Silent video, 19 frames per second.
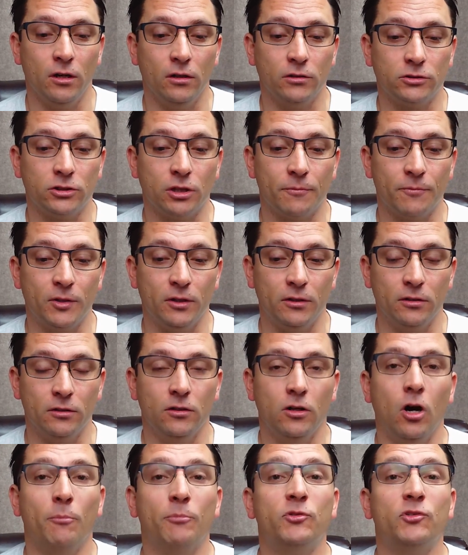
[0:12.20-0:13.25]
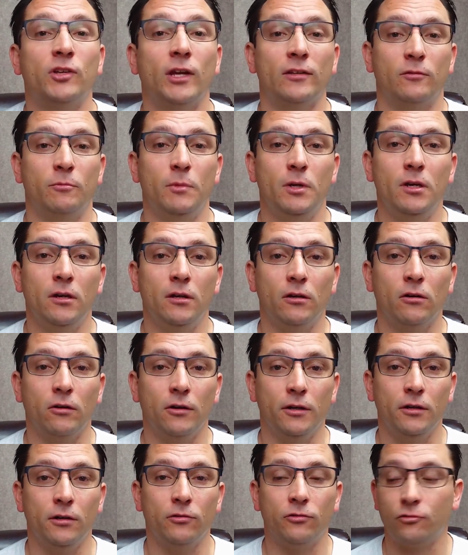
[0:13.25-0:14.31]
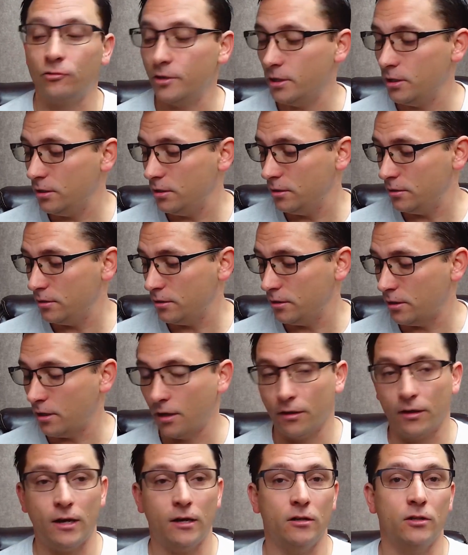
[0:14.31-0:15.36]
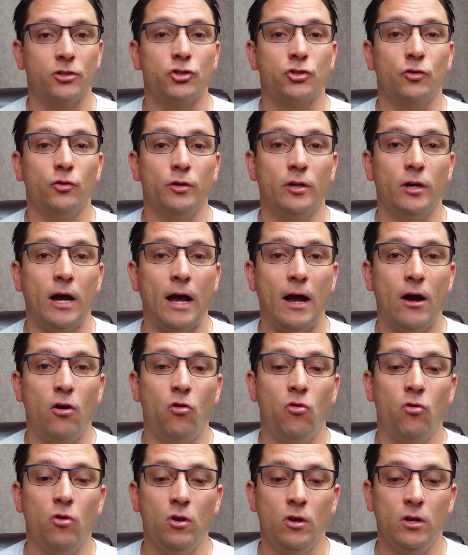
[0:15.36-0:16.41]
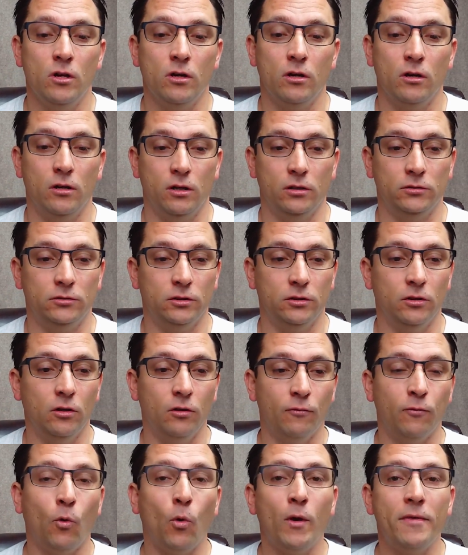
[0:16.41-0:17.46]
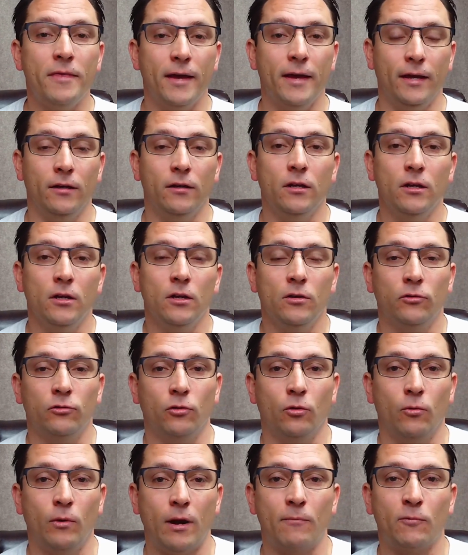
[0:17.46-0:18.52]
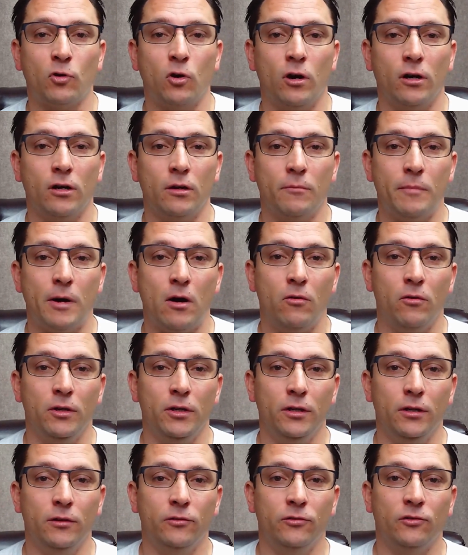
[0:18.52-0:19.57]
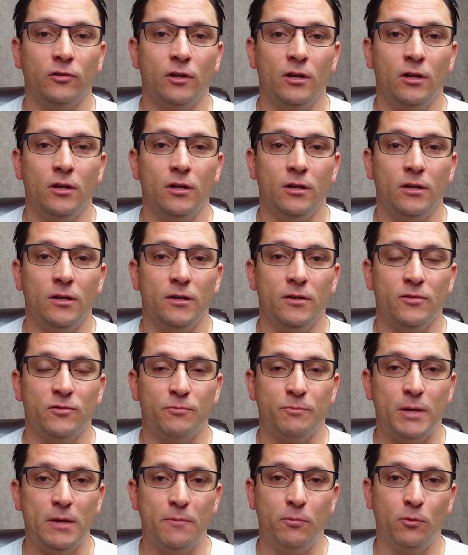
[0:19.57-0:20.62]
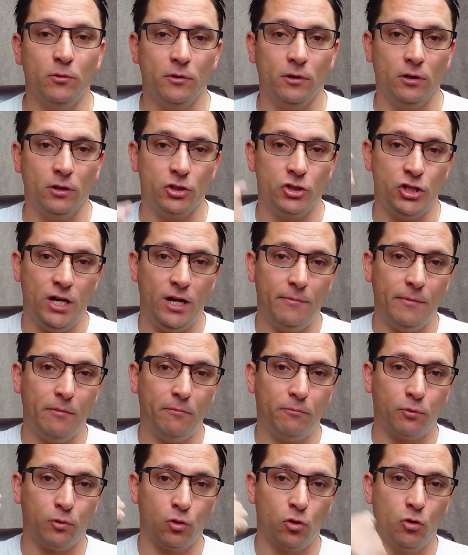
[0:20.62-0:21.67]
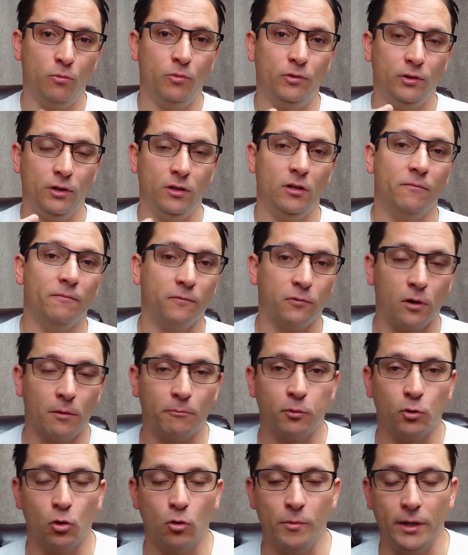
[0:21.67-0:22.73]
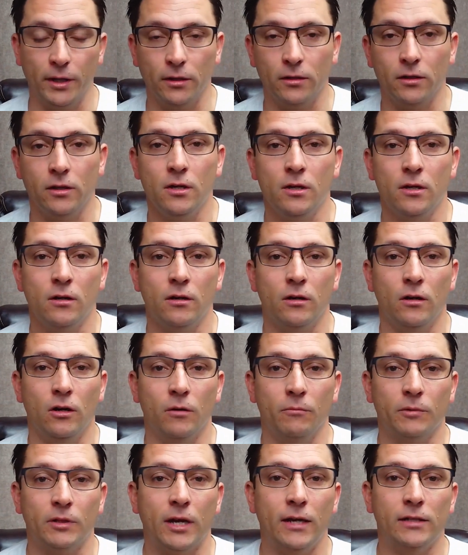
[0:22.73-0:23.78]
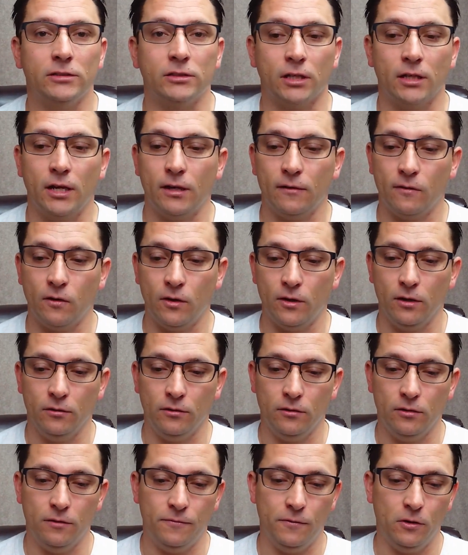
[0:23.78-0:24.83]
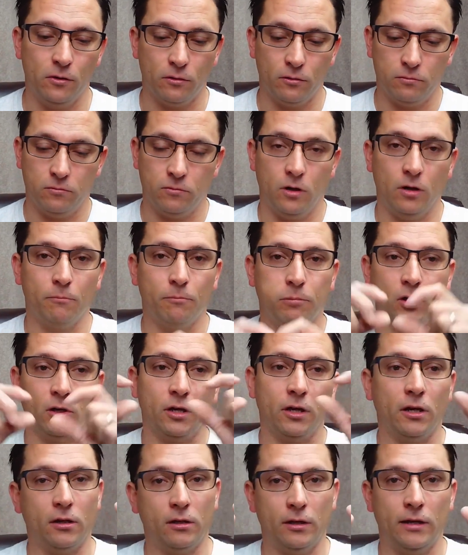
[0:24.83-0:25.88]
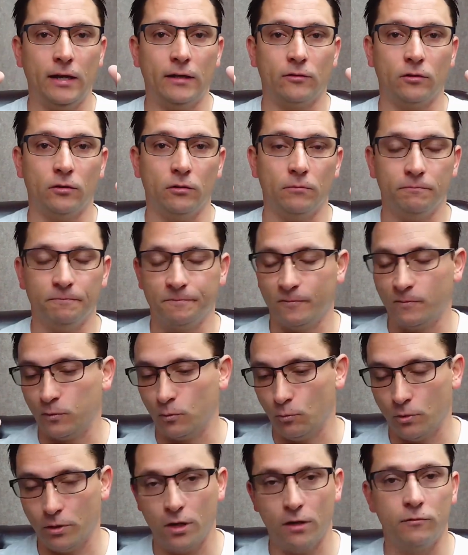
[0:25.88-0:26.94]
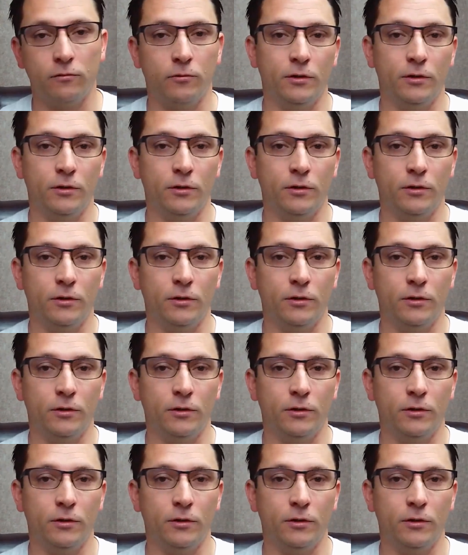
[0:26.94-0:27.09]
something that upsets me in our industry, and I'm going to show you how to avoid that. So what I'm talking about is people that are jamming probes in front probing. Guys, I got to tell you, if you're unplugging a connector for whatever